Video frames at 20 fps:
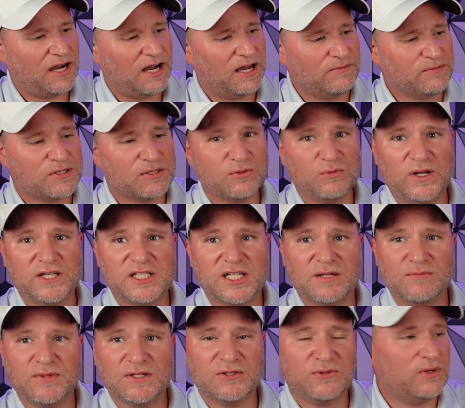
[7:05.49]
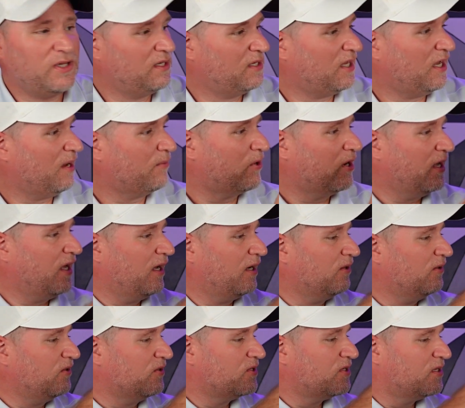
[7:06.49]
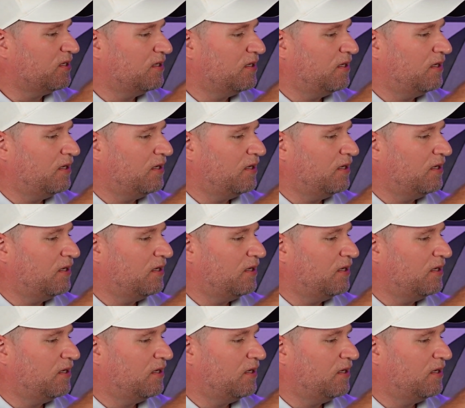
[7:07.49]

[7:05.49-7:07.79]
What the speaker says: I'm switching between camera angles.